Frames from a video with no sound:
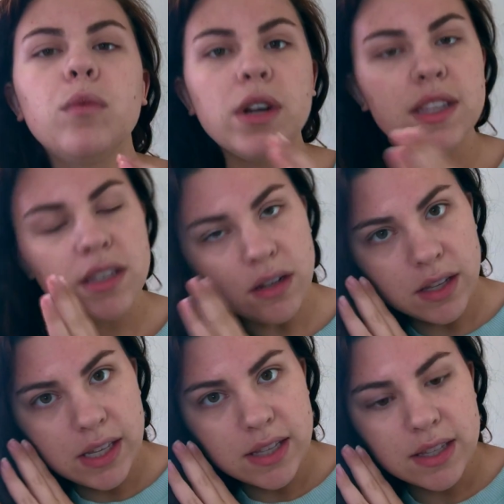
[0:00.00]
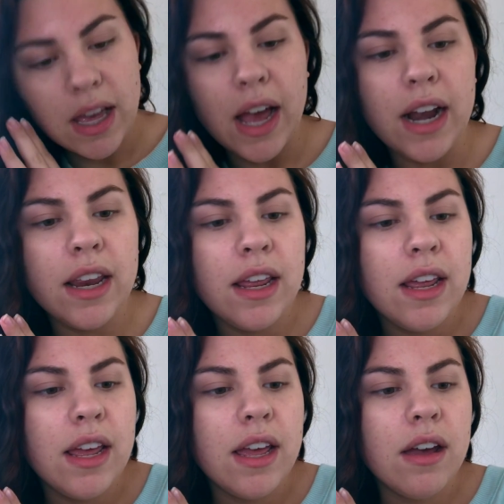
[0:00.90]
where it's silk on the inside,
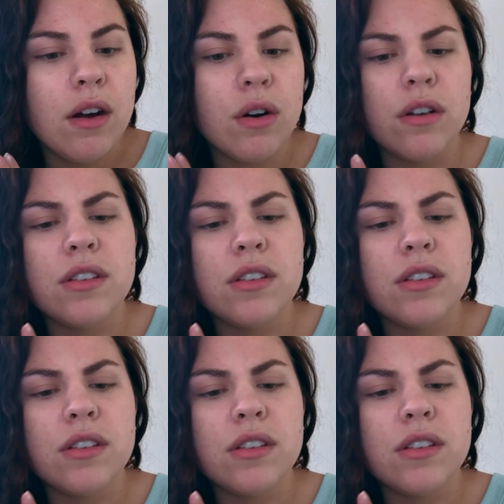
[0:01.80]
or